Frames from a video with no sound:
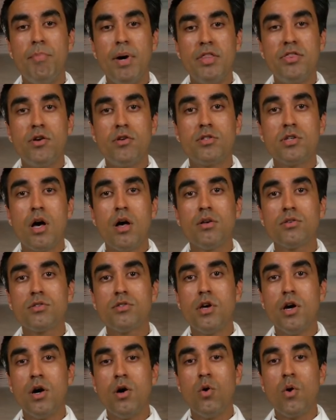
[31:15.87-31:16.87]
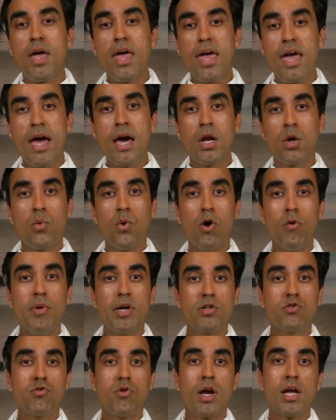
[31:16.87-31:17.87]
But there's also
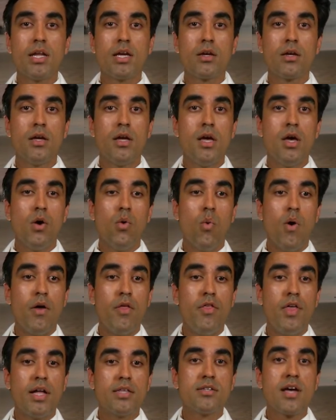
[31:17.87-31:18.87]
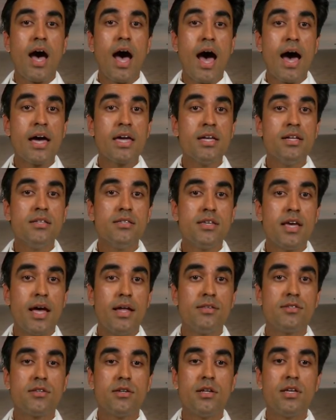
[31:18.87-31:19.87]
anaerobic training, whether that's high
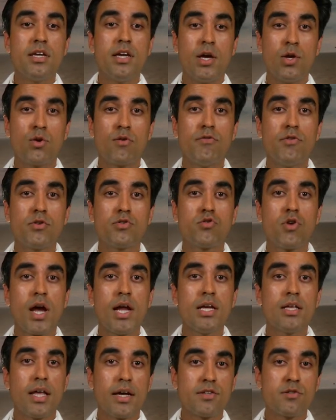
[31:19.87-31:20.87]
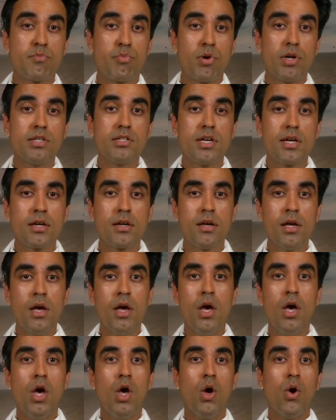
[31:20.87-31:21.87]
intensity interval training like sprinting,
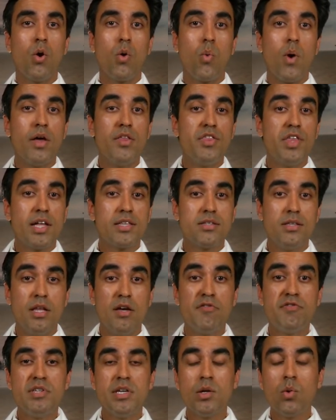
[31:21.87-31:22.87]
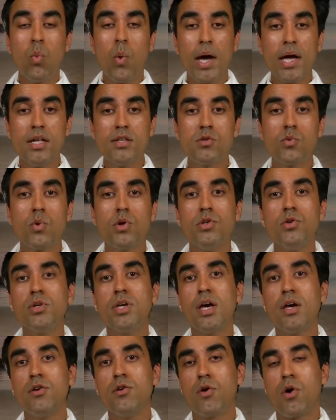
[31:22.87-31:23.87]
or whether that's lifting weights where
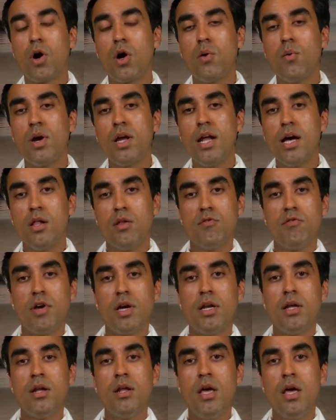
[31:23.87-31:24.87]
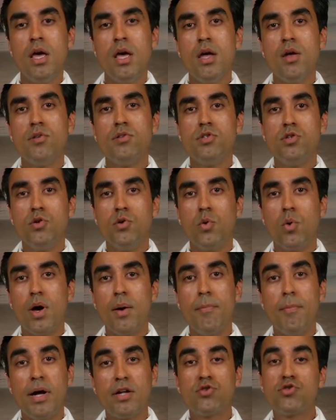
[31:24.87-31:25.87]
you get your heart rate elevated
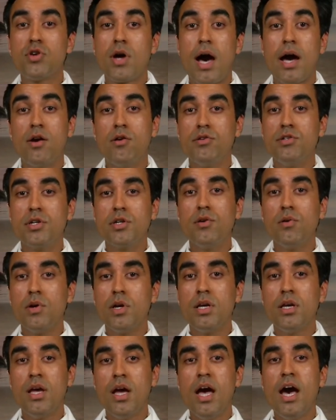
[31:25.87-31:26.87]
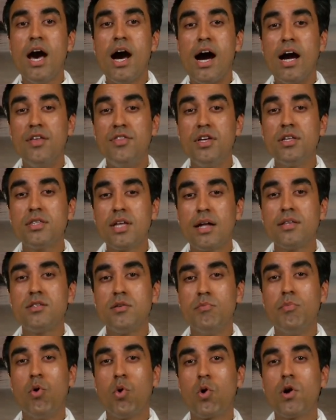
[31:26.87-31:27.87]
to a much higher degree. I think
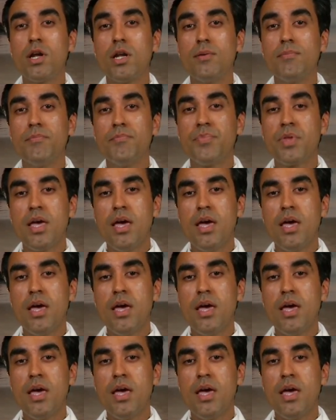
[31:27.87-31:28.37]
that's important.